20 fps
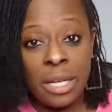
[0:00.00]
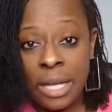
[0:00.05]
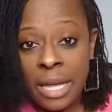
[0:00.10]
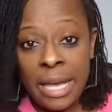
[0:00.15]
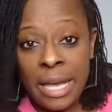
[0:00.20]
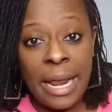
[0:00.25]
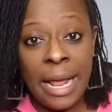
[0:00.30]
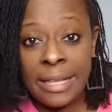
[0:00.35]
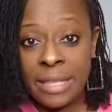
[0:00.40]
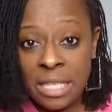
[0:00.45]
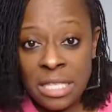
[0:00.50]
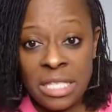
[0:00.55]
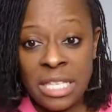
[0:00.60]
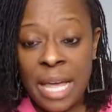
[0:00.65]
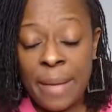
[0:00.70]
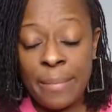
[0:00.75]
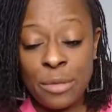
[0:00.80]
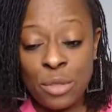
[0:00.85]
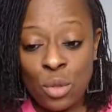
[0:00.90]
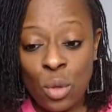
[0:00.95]
it ain't the
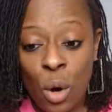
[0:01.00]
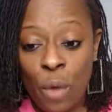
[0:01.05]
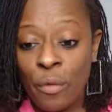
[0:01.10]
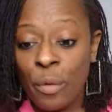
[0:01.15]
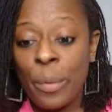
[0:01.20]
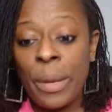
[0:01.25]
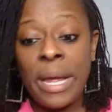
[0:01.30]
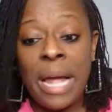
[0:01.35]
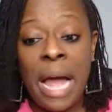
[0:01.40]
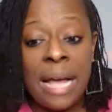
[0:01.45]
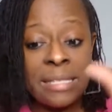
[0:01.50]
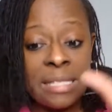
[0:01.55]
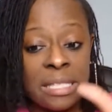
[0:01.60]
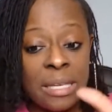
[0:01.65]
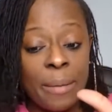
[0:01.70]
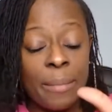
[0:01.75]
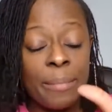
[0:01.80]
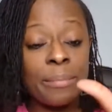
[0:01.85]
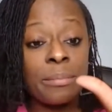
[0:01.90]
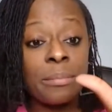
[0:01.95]
same story. We got
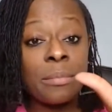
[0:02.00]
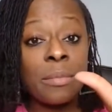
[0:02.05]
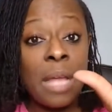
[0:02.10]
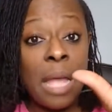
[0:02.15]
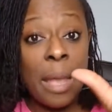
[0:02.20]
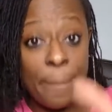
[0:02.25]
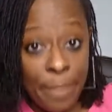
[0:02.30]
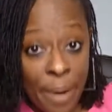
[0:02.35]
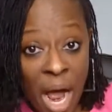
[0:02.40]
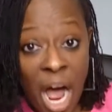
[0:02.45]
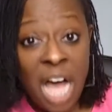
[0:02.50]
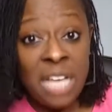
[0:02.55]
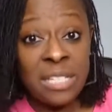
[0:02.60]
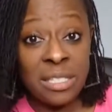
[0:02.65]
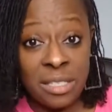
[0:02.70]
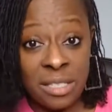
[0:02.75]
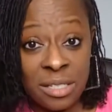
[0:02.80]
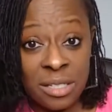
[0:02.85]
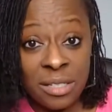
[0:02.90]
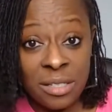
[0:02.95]
some
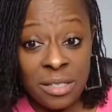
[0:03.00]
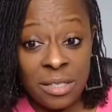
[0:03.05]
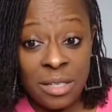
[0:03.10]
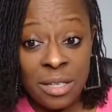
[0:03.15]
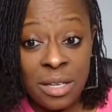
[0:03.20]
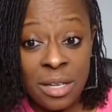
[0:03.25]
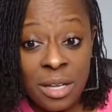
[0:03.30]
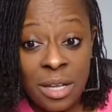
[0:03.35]
imposters.